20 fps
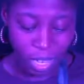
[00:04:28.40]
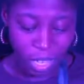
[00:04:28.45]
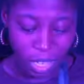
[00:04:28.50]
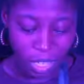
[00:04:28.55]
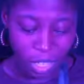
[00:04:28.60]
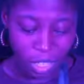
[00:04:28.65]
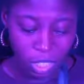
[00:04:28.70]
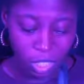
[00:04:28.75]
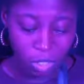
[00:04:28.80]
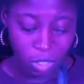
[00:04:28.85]

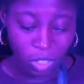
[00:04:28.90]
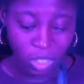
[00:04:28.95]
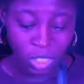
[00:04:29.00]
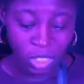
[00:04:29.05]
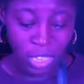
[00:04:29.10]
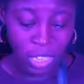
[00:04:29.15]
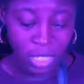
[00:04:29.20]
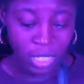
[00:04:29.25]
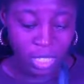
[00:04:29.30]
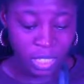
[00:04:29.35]
So the
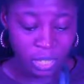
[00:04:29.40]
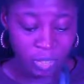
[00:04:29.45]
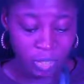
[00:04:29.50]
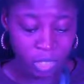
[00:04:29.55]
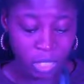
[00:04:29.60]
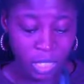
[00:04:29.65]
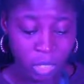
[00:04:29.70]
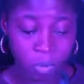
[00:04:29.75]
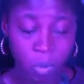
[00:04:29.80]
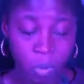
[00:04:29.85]
gist of
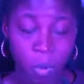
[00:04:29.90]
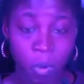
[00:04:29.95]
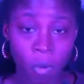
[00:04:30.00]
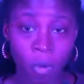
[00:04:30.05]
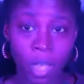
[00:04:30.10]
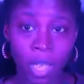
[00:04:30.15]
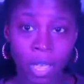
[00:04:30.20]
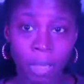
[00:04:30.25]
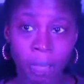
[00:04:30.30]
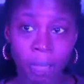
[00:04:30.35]
this
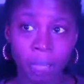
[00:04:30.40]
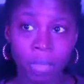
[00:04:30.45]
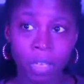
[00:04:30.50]
poem,